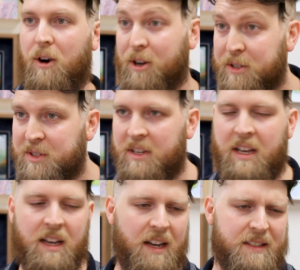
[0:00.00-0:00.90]
artists
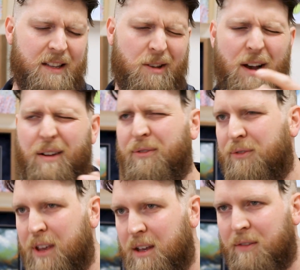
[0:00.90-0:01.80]
is that they'll have
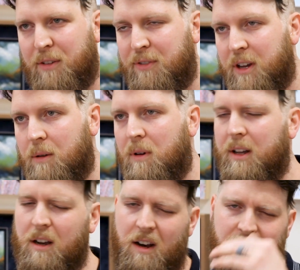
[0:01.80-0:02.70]
feet of a figure
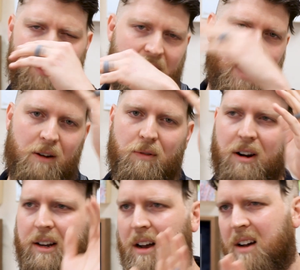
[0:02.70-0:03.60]
running off, the head
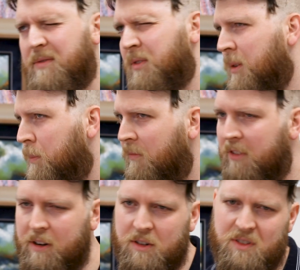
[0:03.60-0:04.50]
running off, the
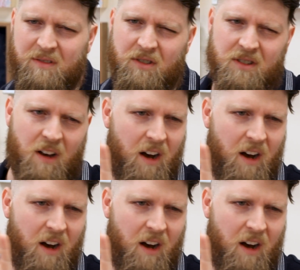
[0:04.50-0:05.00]
figure's just